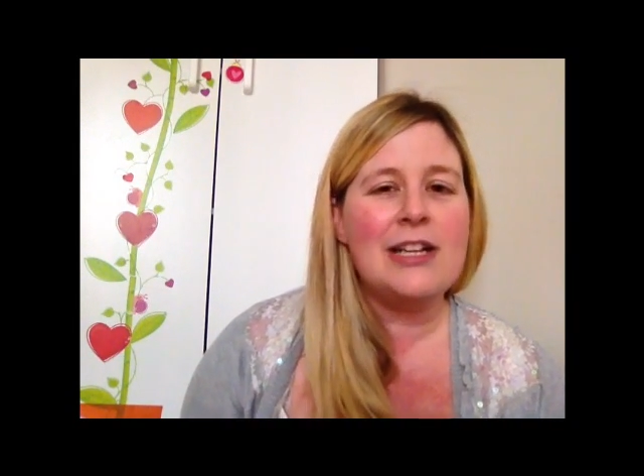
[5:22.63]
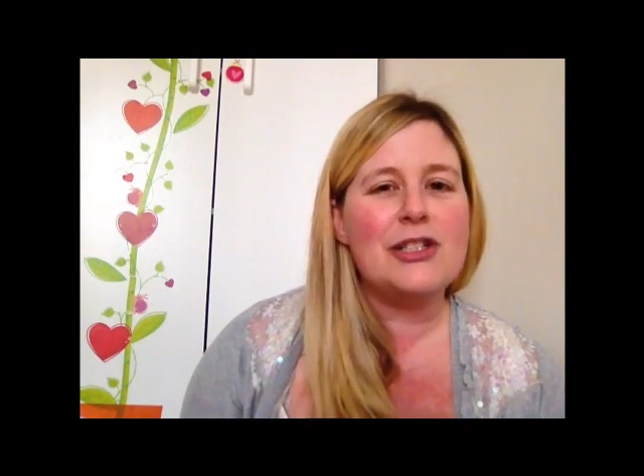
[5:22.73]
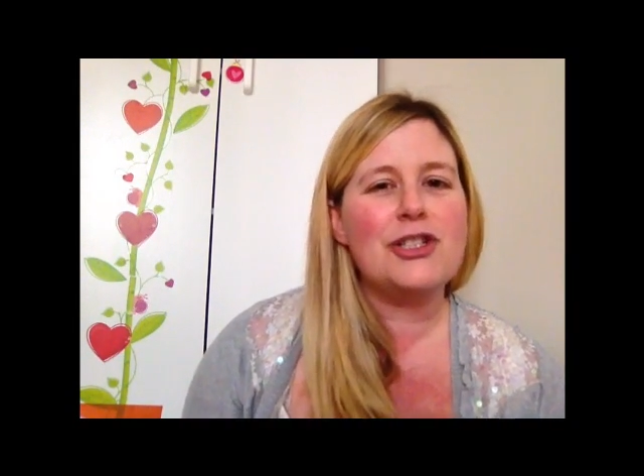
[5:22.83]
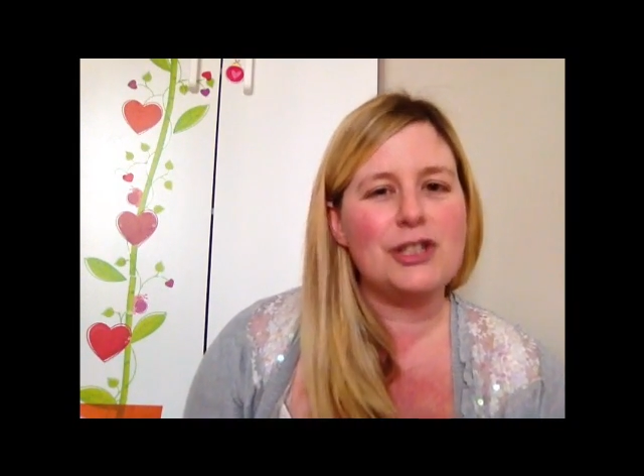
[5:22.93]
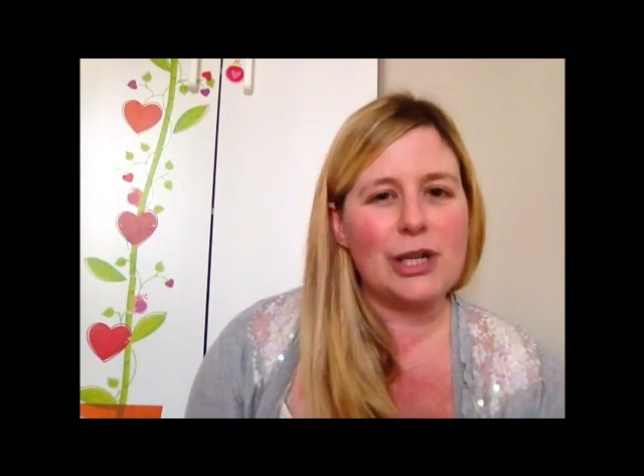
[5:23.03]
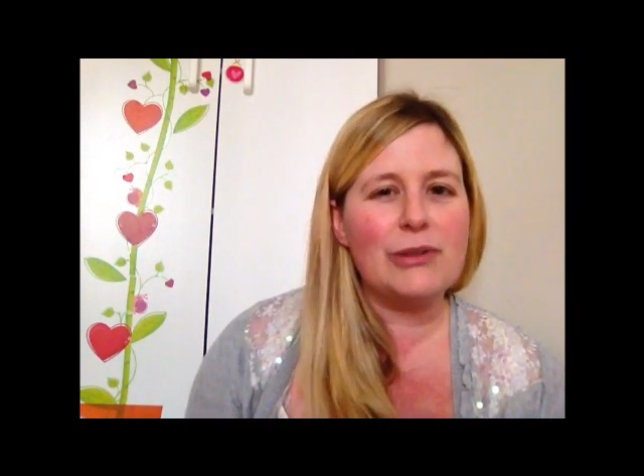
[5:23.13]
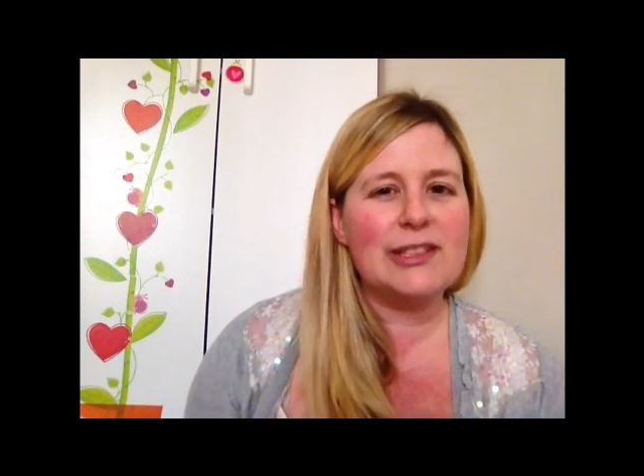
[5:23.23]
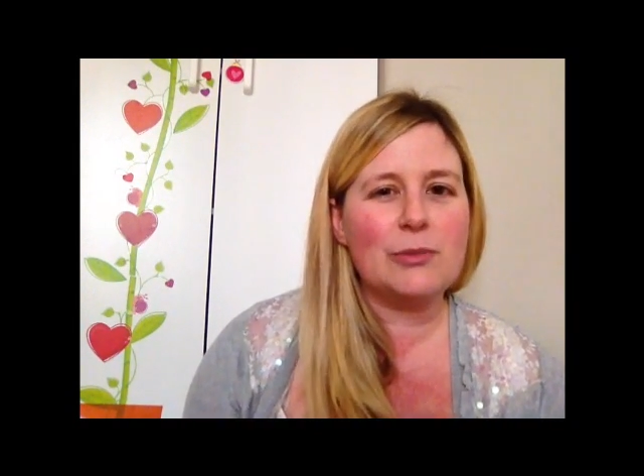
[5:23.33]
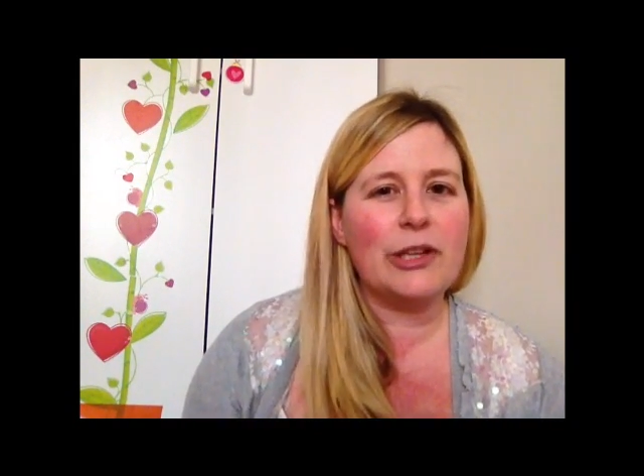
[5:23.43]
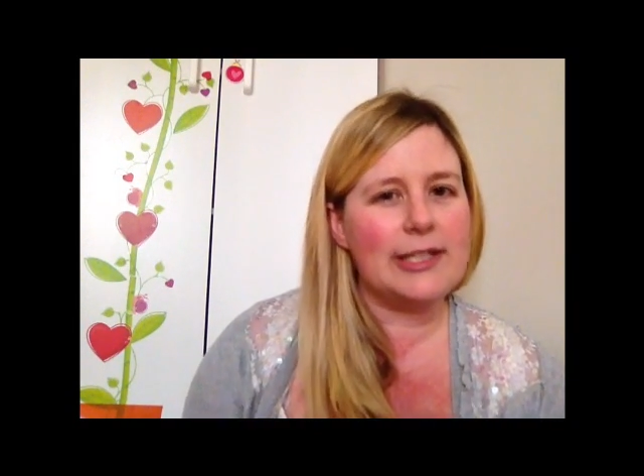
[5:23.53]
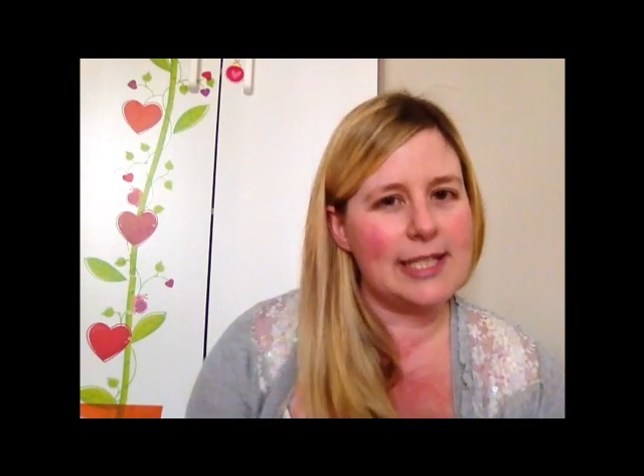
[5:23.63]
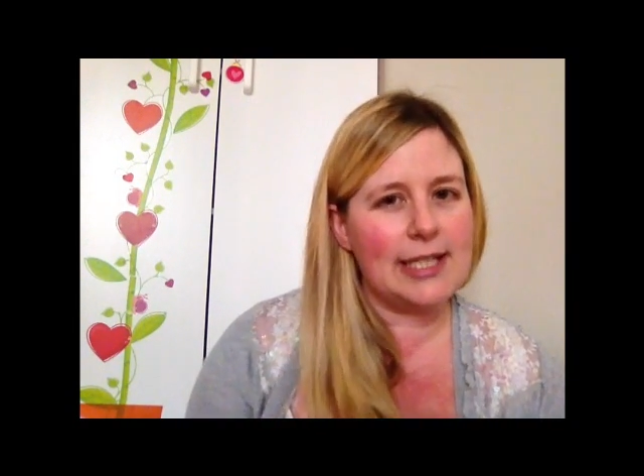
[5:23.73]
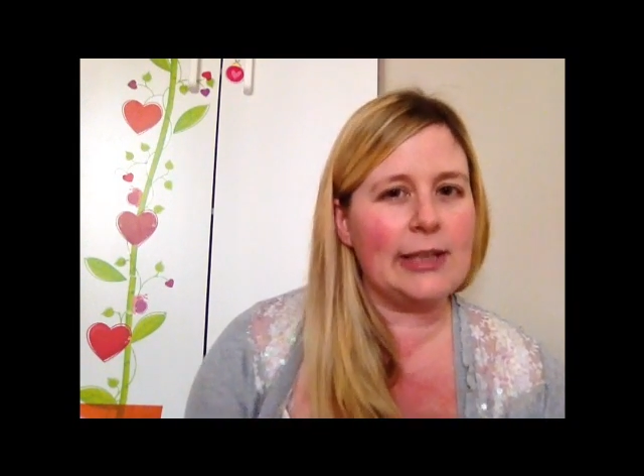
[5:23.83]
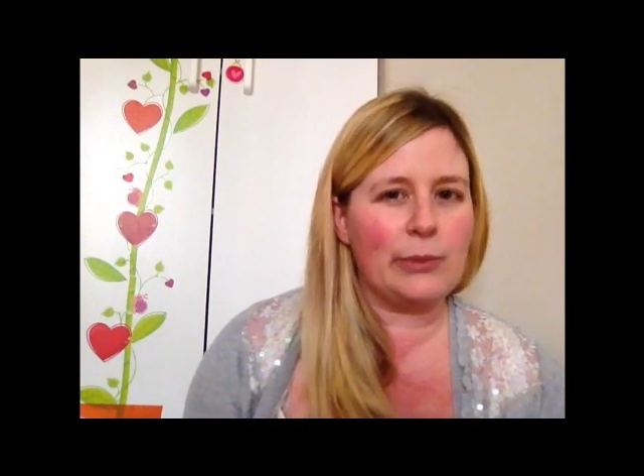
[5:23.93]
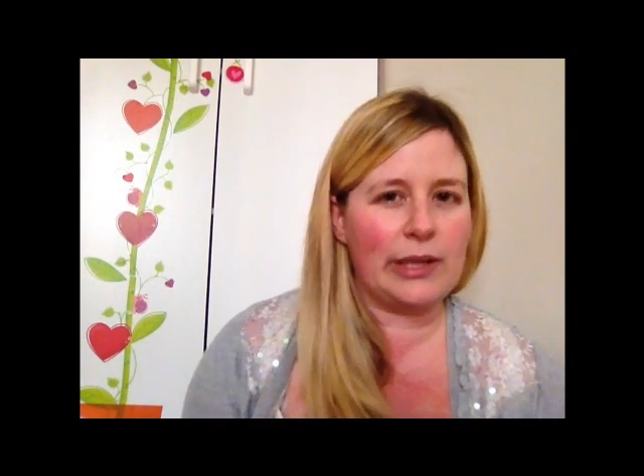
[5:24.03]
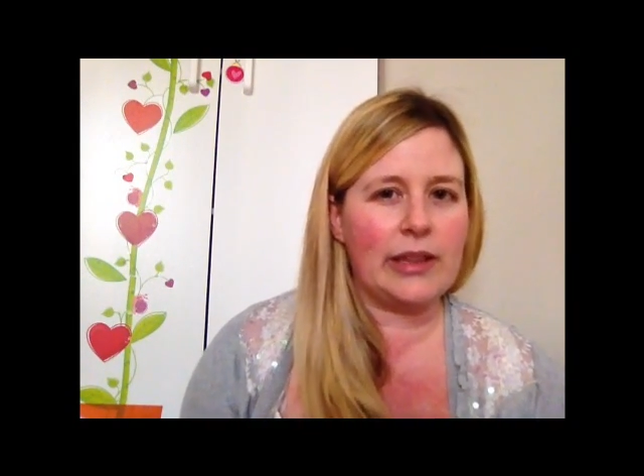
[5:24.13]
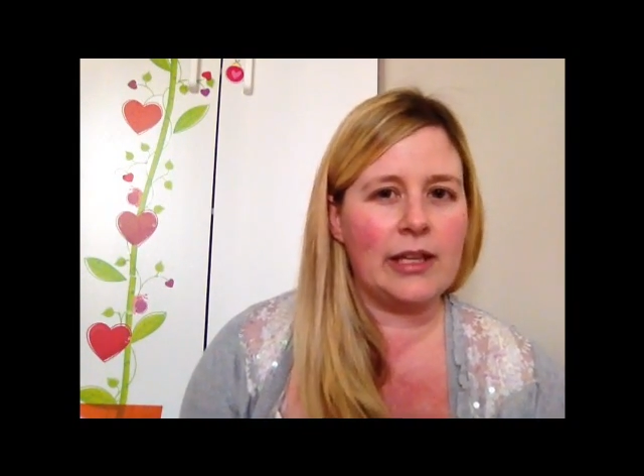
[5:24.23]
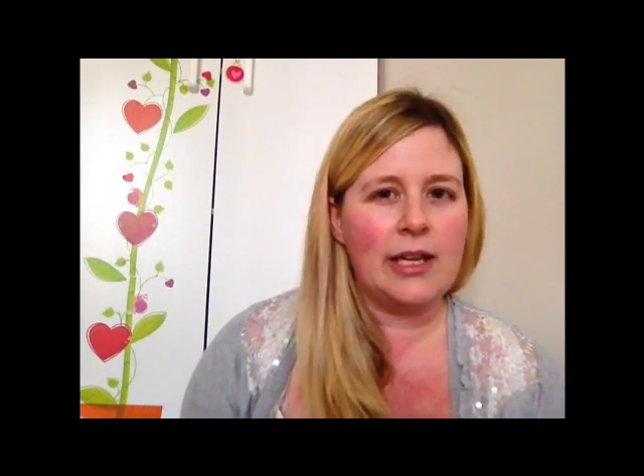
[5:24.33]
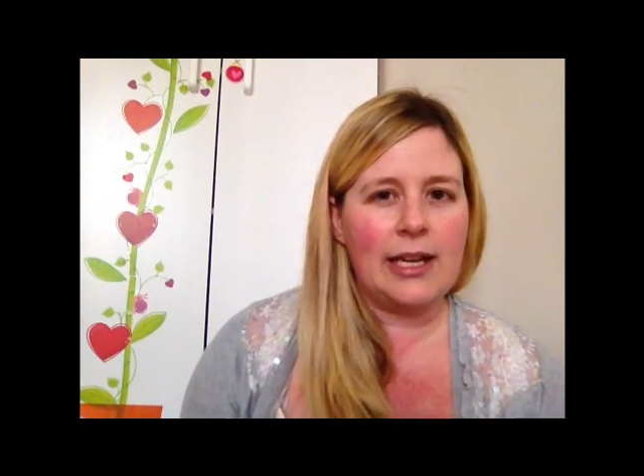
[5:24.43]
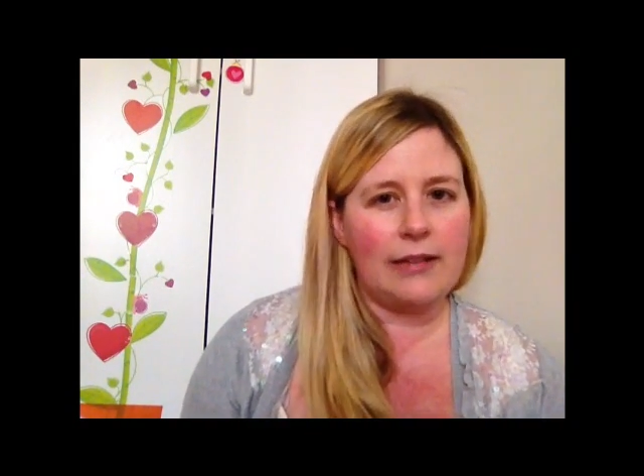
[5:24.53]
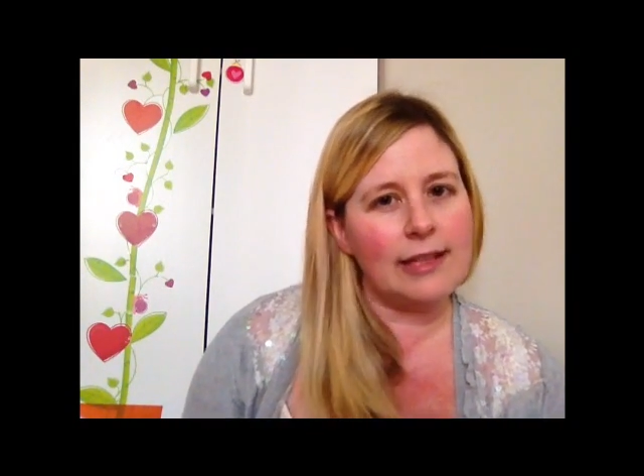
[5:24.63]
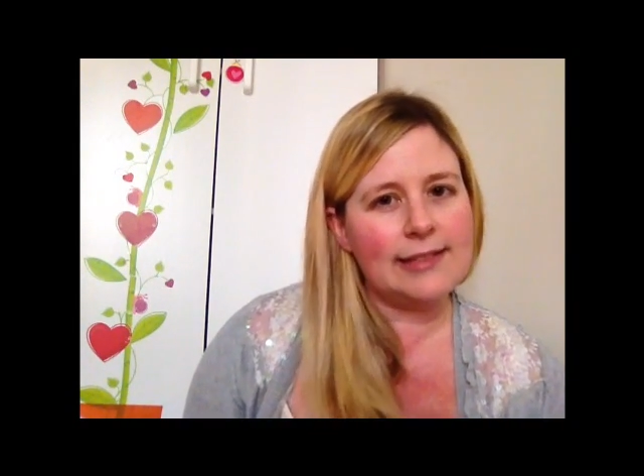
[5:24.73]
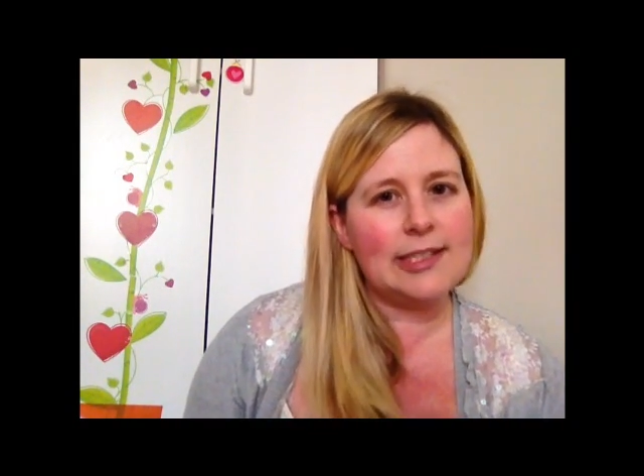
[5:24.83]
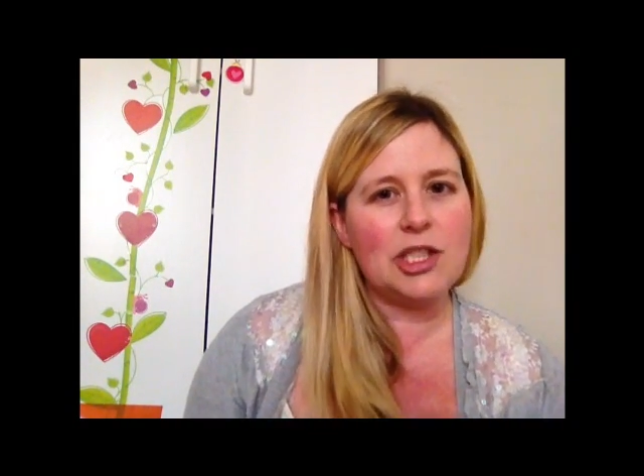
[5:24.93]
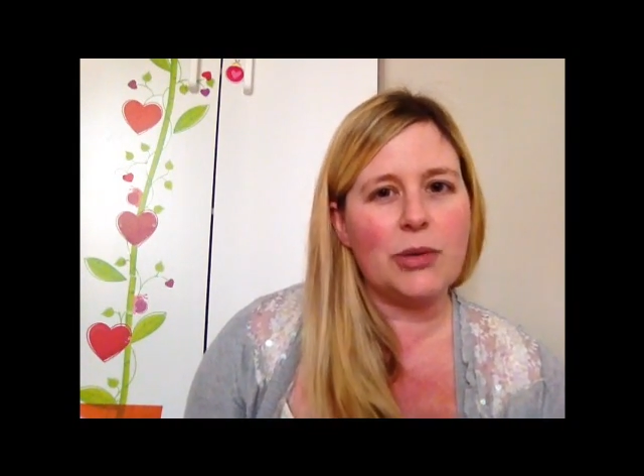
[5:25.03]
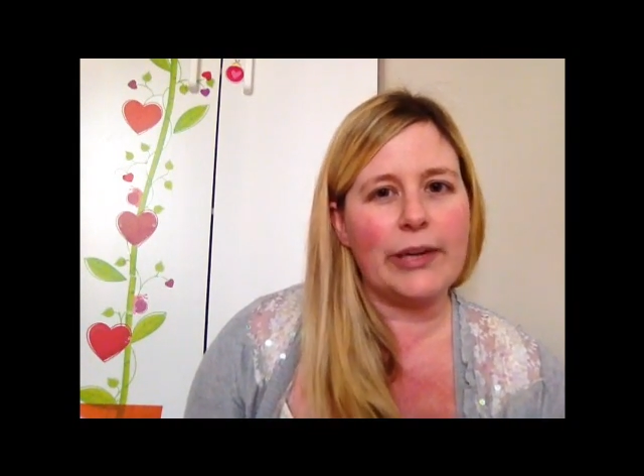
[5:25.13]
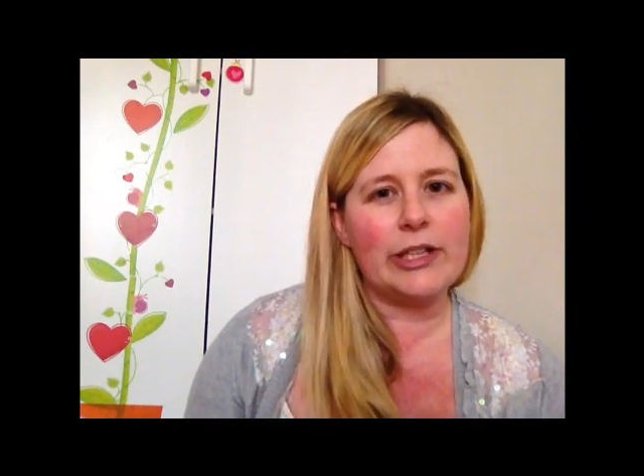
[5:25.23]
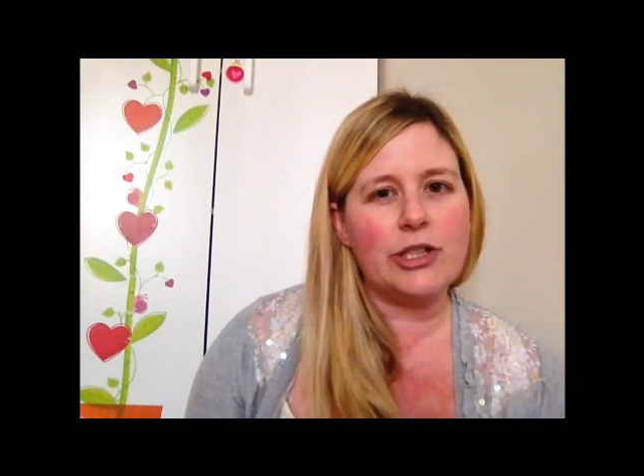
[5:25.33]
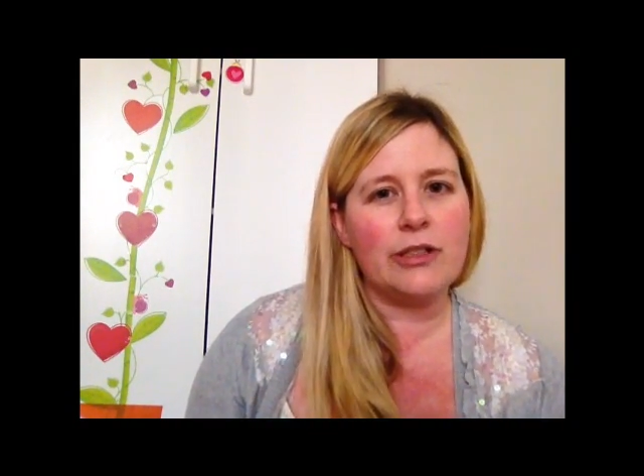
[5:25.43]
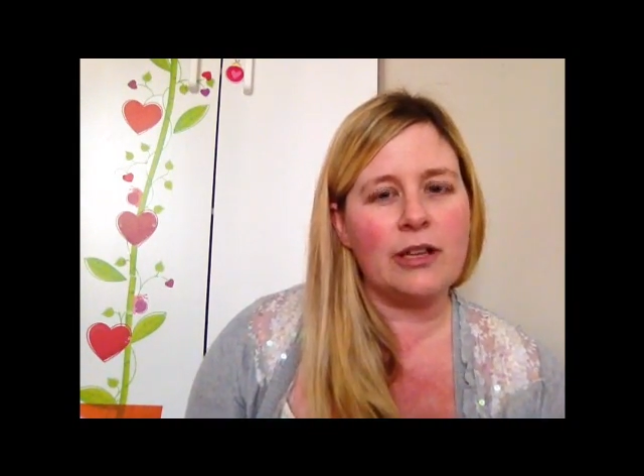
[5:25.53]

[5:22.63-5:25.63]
to show us what you're dealing with in that situation.